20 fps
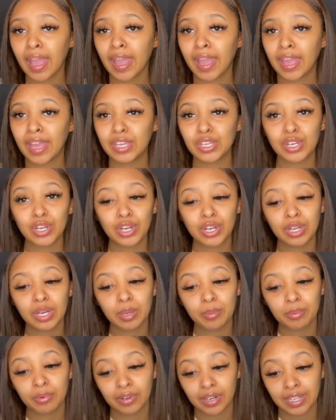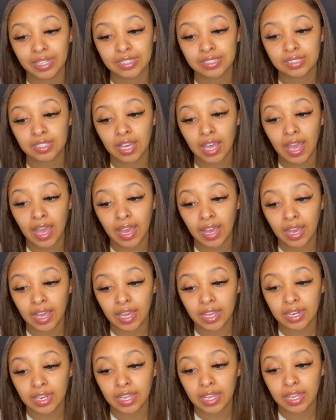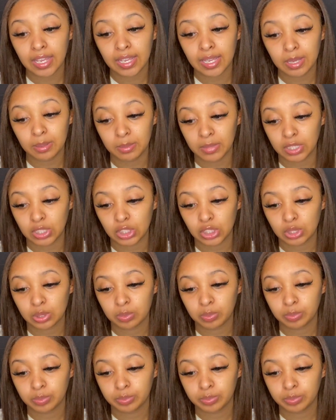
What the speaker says: and you're gonna press add image.